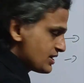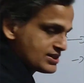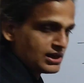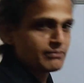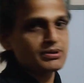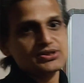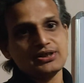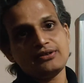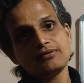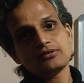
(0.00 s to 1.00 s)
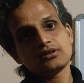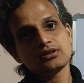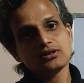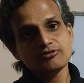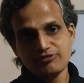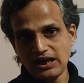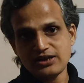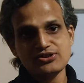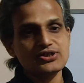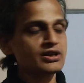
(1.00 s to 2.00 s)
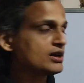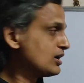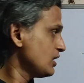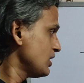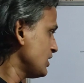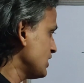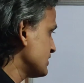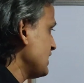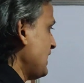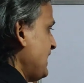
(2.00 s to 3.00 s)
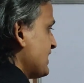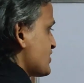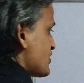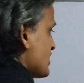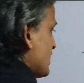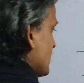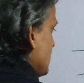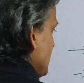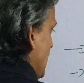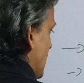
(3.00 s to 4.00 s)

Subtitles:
is compression flange. The externally